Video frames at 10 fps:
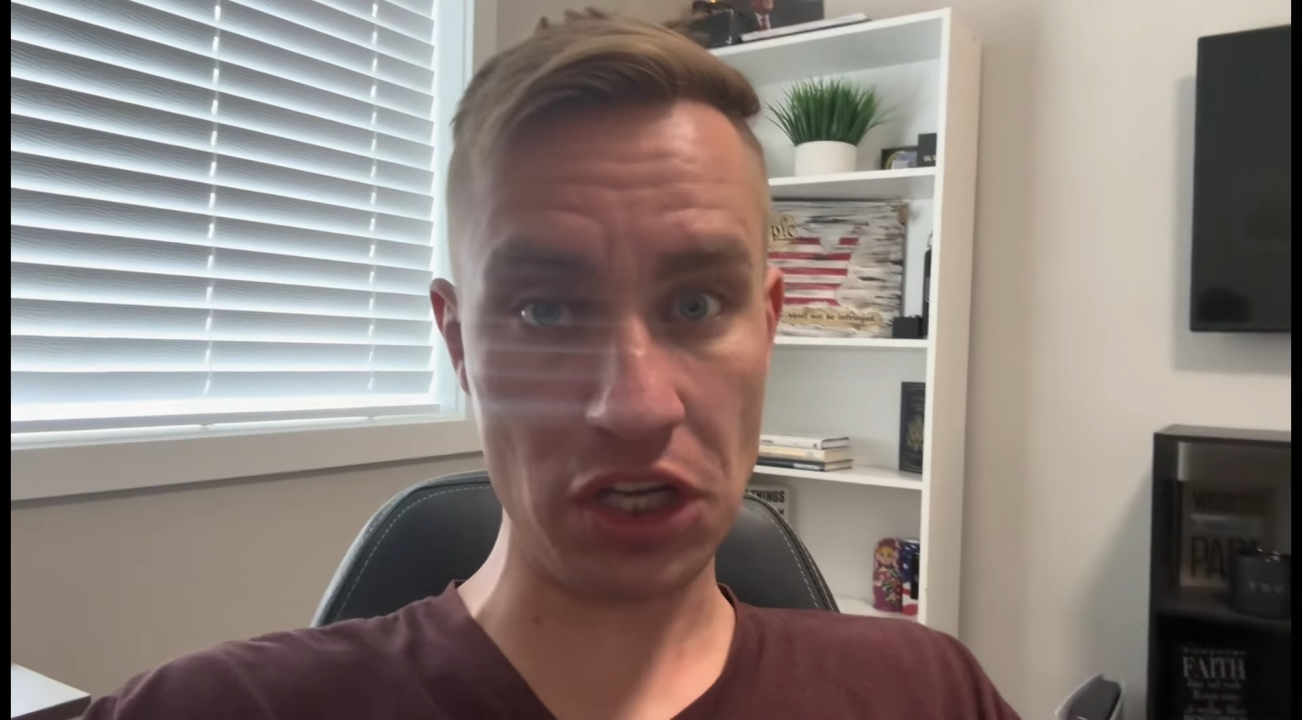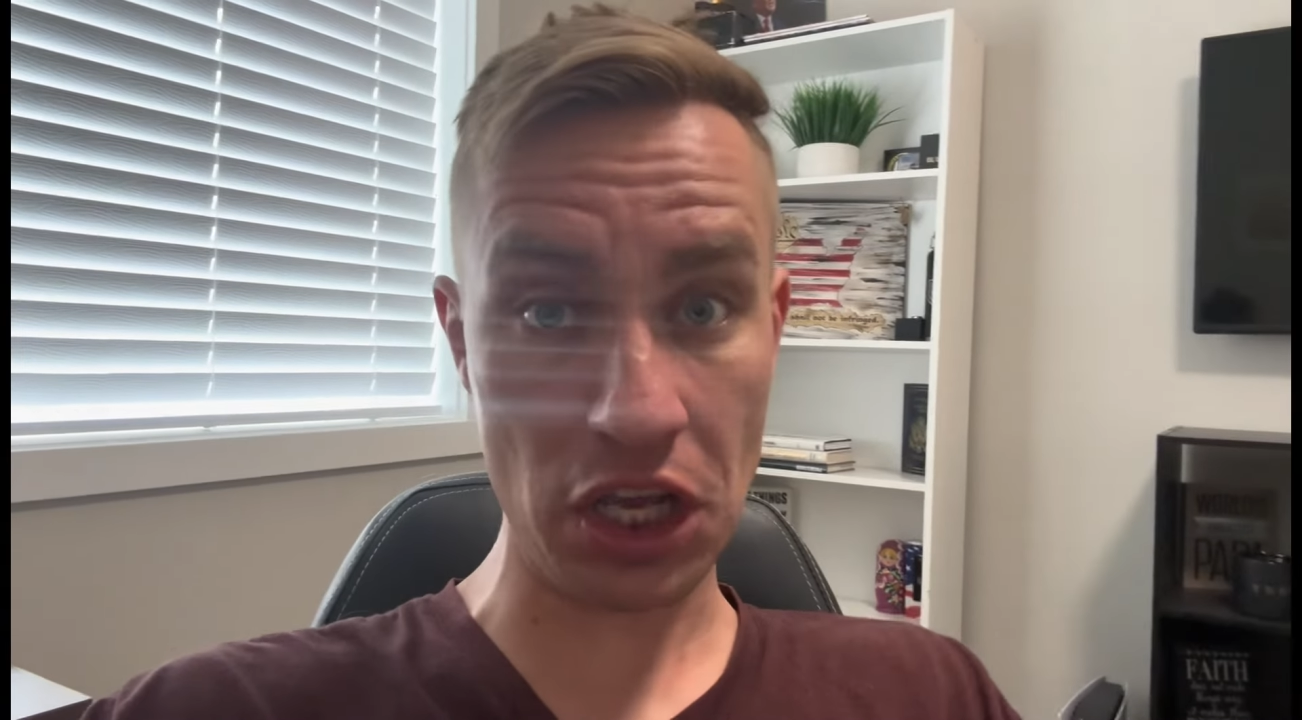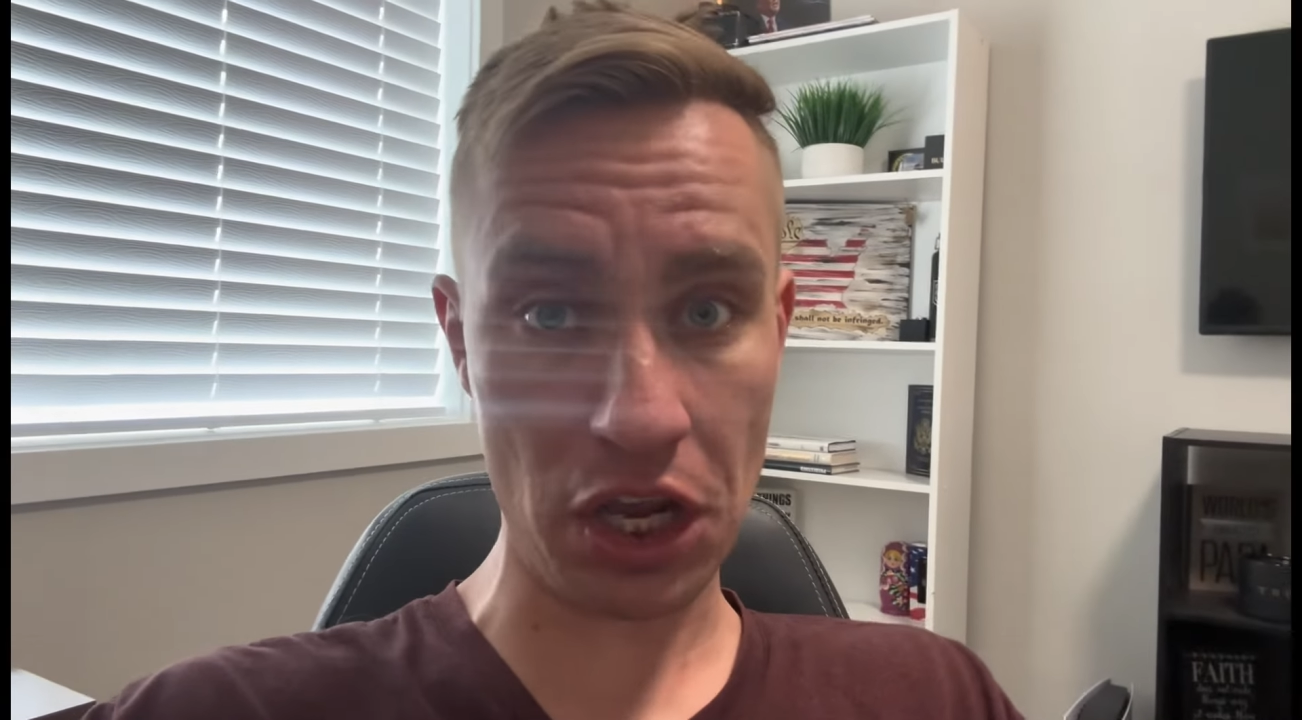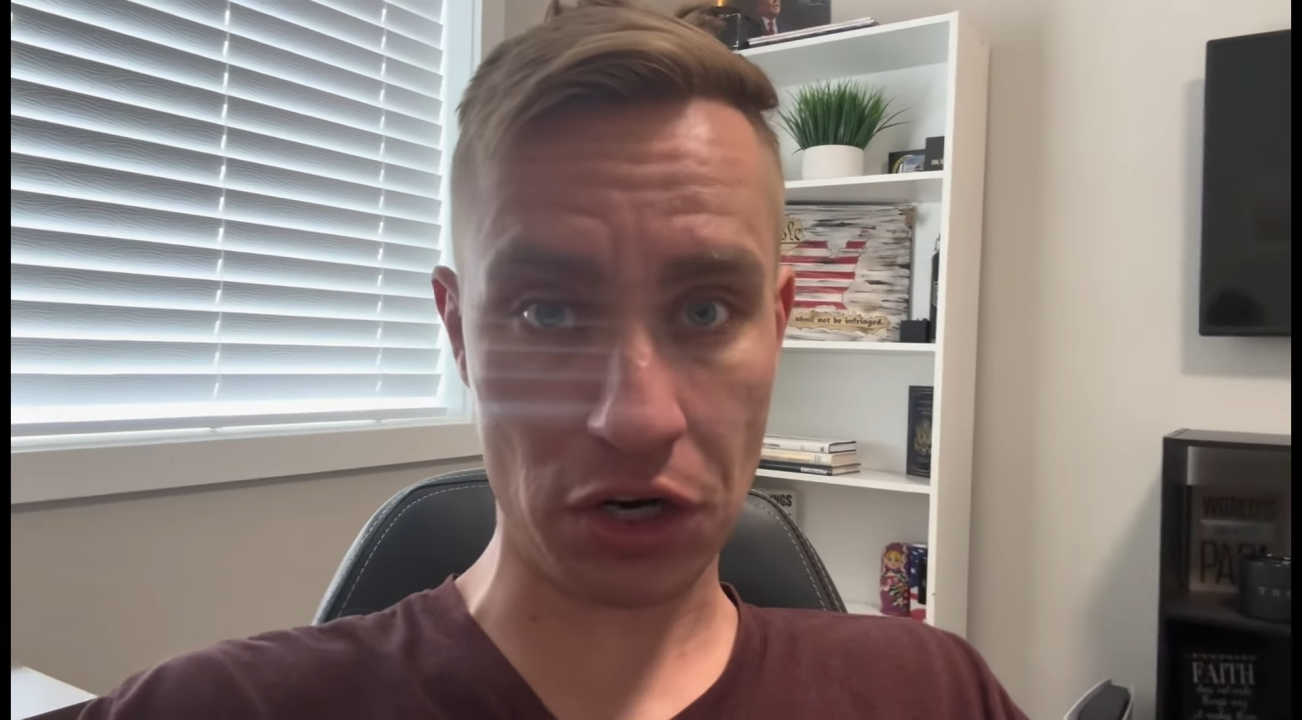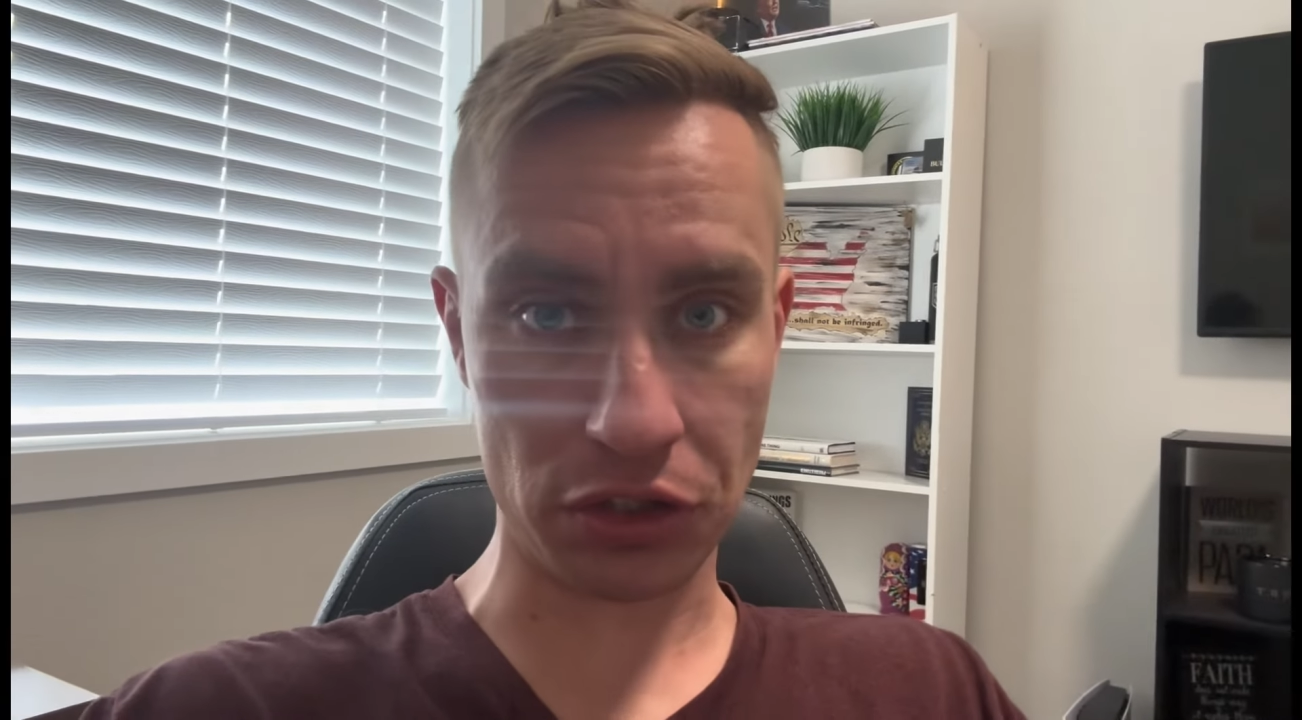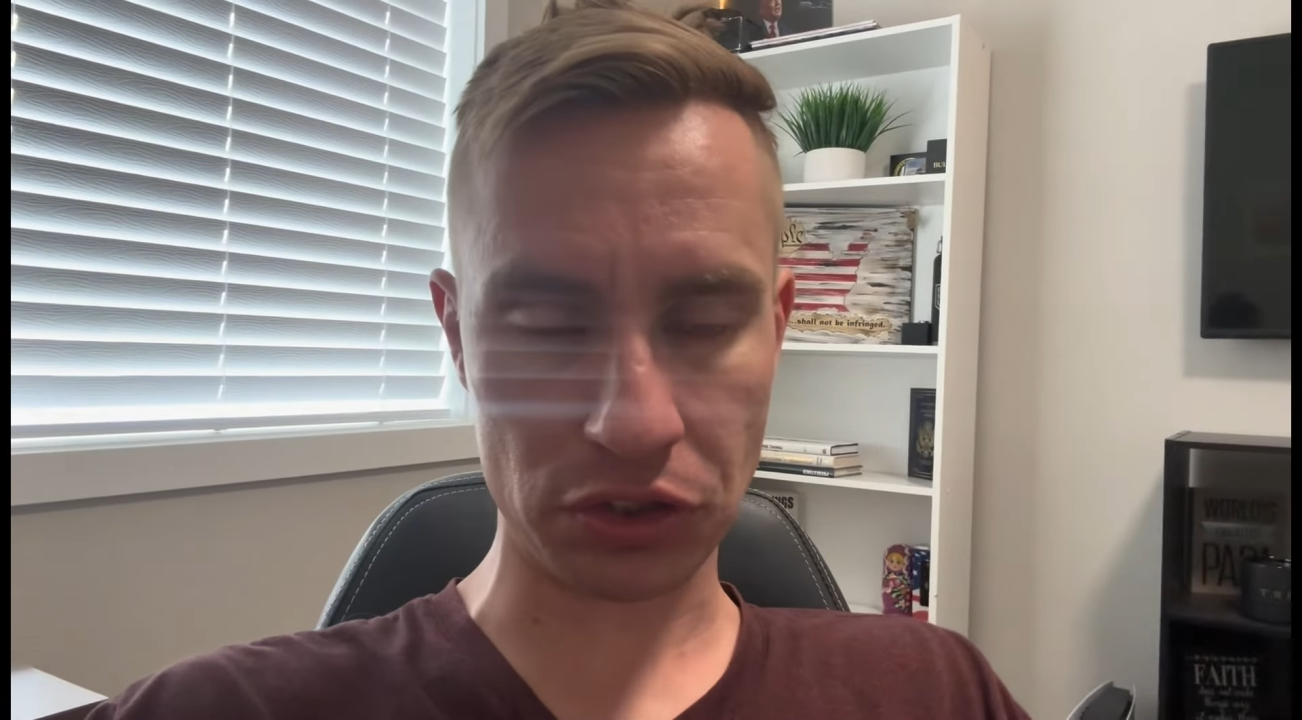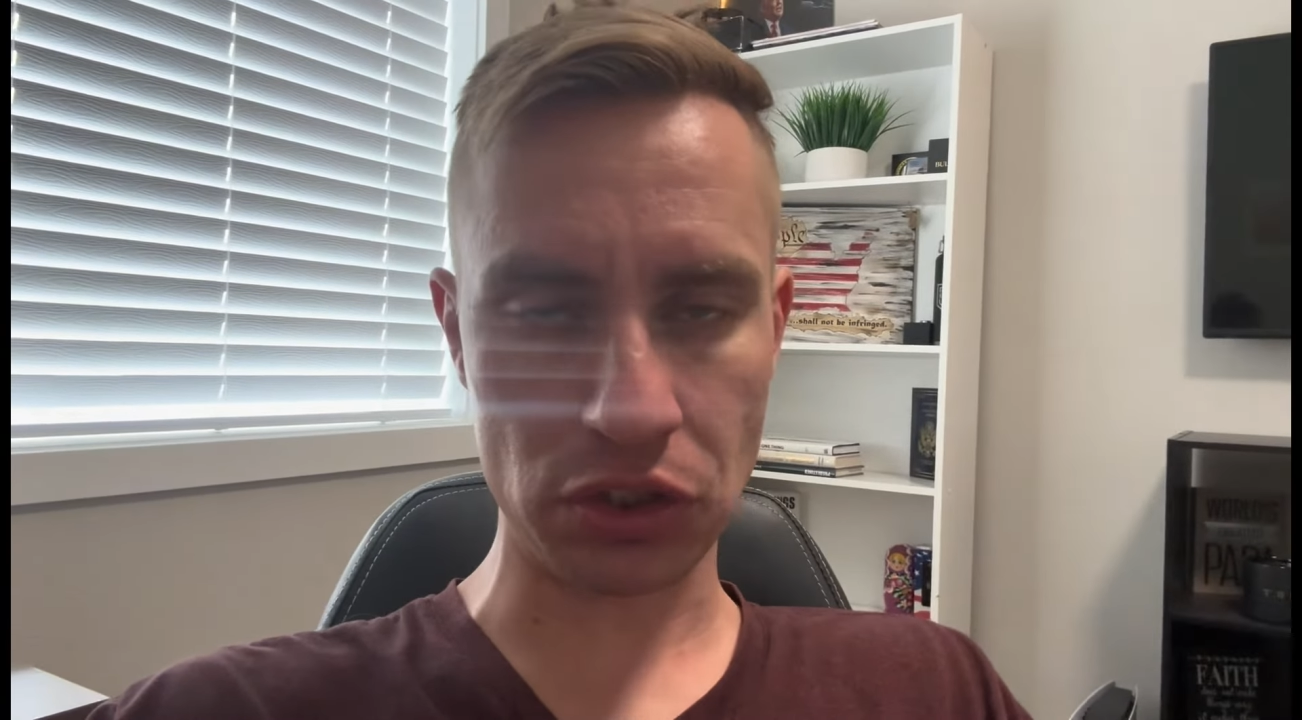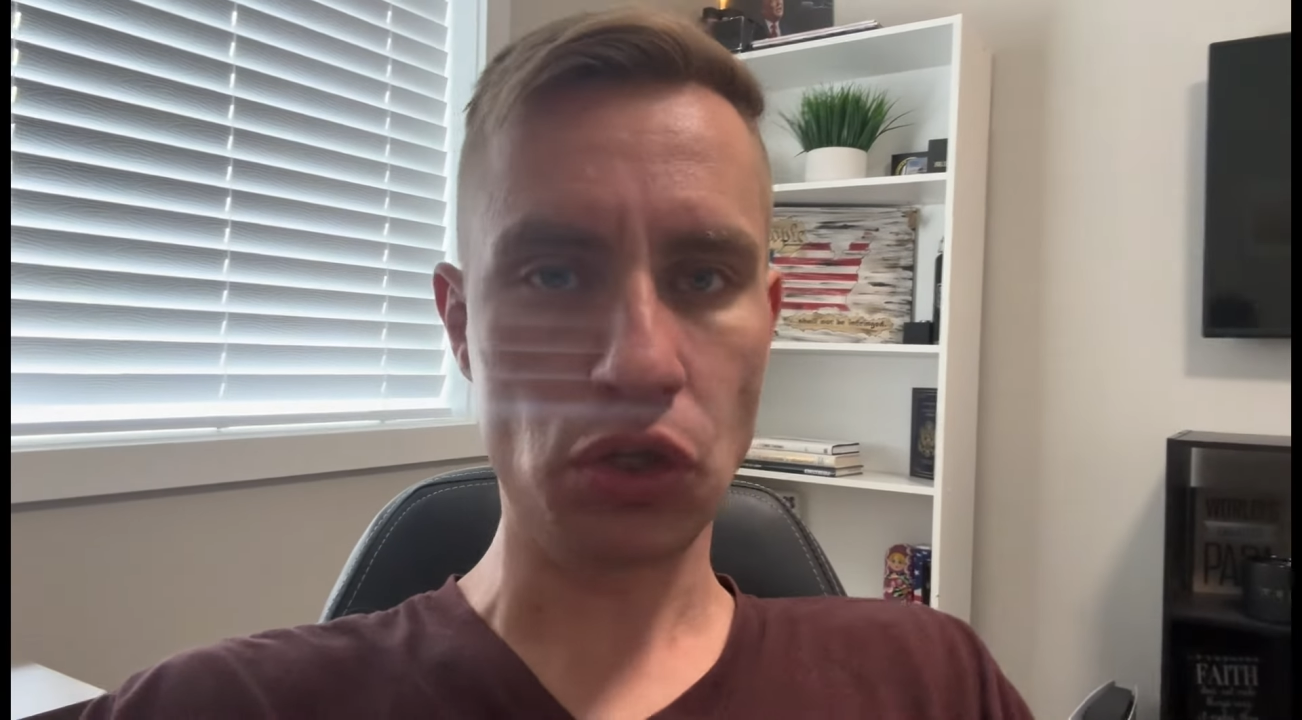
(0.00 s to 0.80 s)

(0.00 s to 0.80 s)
years.